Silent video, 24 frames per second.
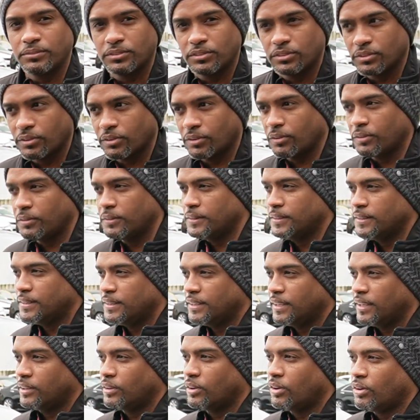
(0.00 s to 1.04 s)
So,
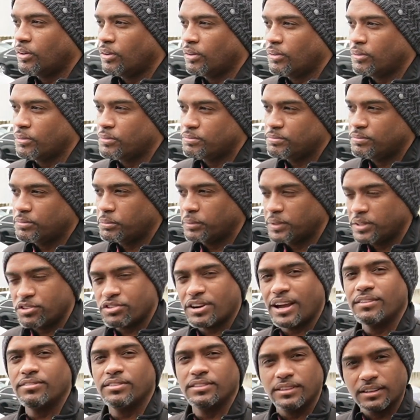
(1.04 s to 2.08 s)
you know, when
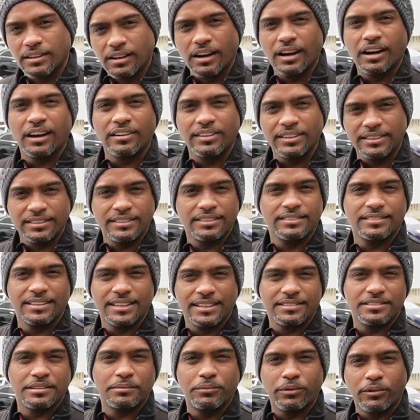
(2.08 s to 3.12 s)
driving the car,
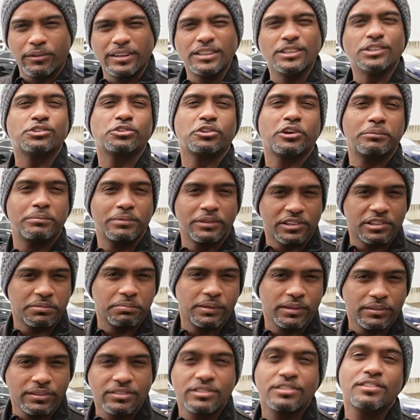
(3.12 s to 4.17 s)
it's a more enjoyable
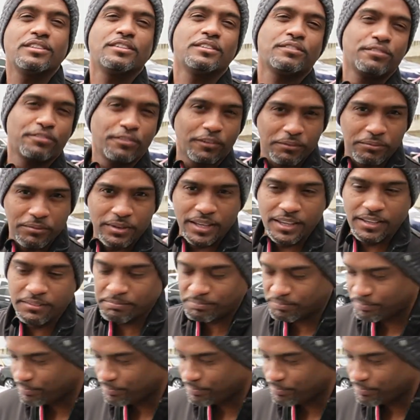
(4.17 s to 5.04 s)
experience for me.